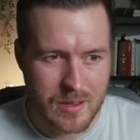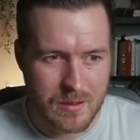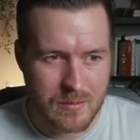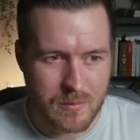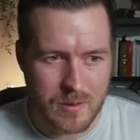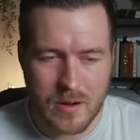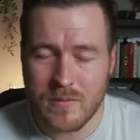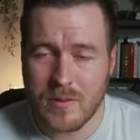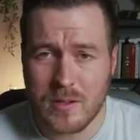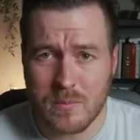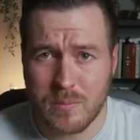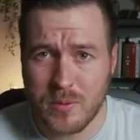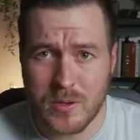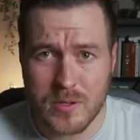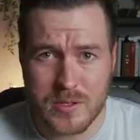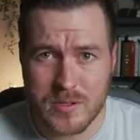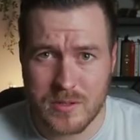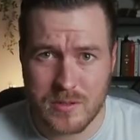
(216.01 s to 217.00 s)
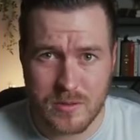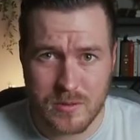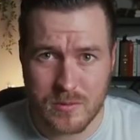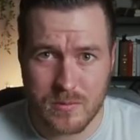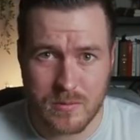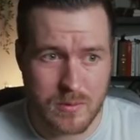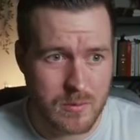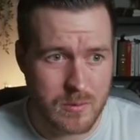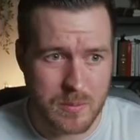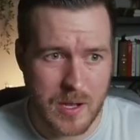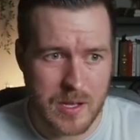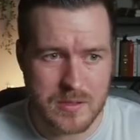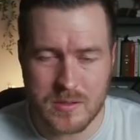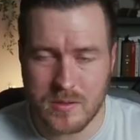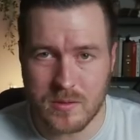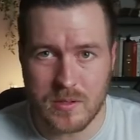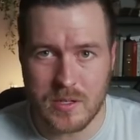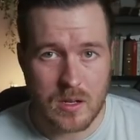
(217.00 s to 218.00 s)
whenever you push to the
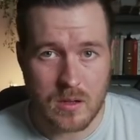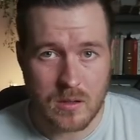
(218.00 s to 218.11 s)
repository.